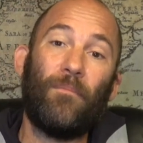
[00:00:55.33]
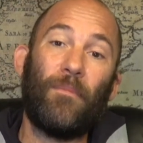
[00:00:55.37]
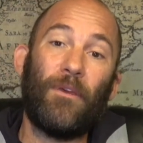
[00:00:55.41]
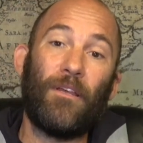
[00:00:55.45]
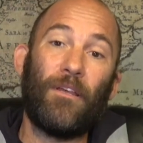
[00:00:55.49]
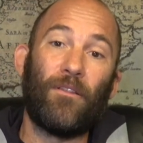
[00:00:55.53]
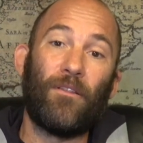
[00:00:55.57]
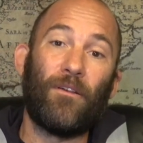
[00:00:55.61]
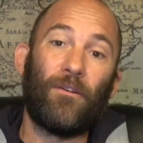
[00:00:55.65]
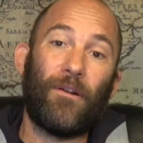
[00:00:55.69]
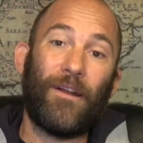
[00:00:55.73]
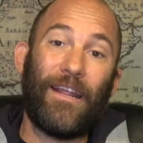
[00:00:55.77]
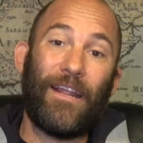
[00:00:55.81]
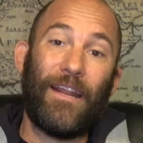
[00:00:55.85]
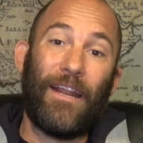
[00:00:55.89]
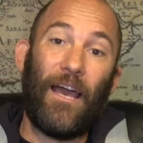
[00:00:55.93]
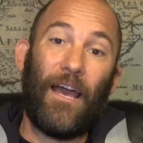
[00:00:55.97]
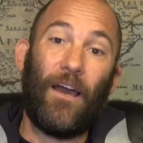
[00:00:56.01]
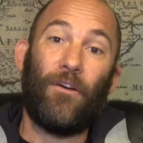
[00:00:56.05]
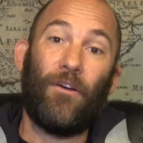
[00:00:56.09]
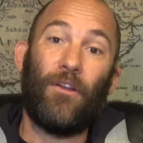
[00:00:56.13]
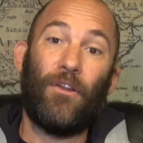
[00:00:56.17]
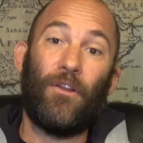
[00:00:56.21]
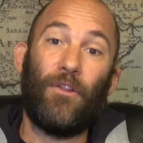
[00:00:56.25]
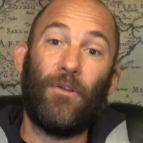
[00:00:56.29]
be learning
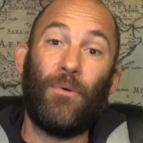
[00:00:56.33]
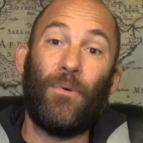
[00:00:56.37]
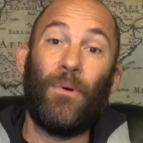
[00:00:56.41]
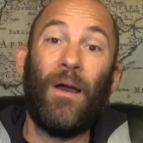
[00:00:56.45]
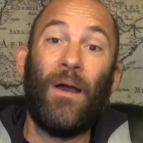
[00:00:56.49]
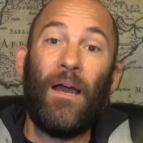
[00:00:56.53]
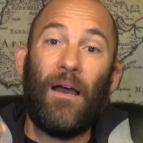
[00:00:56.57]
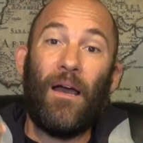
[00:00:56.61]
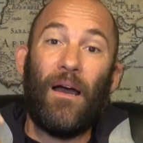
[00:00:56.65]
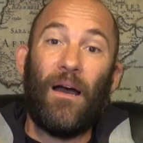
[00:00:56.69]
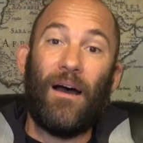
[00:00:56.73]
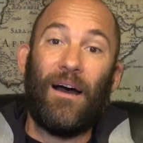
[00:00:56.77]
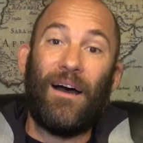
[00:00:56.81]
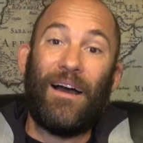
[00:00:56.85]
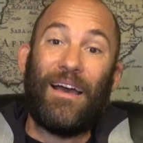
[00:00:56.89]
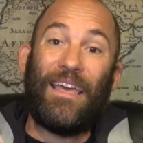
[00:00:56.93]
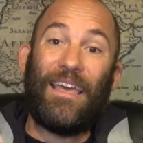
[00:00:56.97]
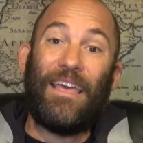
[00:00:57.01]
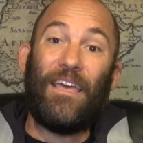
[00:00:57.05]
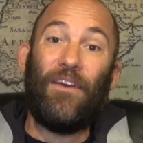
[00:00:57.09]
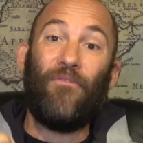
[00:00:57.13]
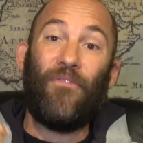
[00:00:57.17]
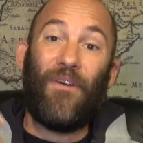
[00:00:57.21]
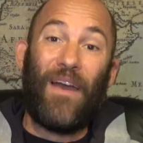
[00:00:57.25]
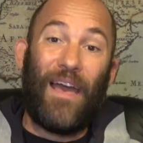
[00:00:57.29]
how to do uh,
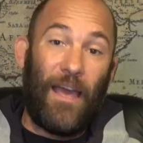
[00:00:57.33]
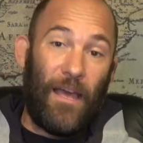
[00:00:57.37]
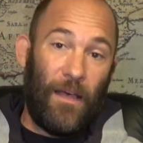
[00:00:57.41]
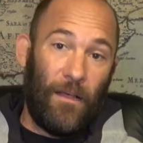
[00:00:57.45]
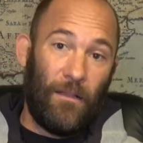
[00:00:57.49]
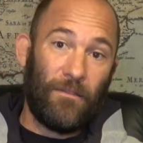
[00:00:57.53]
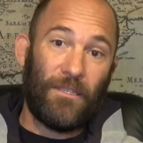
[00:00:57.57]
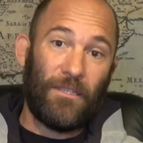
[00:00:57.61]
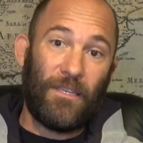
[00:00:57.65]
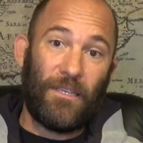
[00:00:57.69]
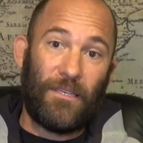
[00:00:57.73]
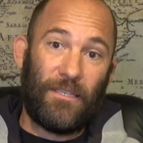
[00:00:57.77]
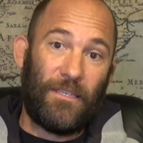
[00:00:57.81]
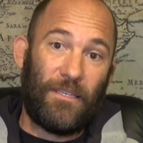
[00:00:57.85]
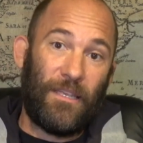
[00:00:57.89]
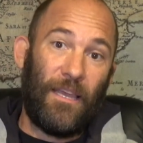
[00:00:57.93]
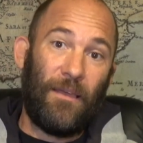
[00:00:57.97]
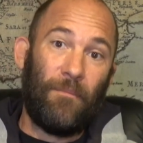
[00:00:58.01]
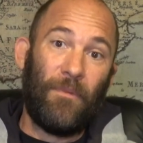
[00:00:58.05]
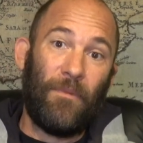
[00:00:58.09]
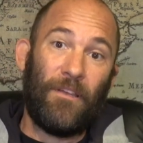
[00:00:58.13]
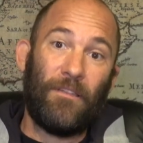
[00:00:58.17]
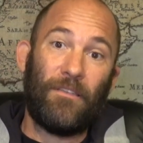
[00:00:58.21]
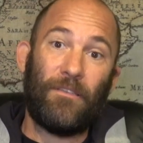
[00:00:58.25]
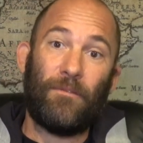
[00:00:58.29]
if-else statements,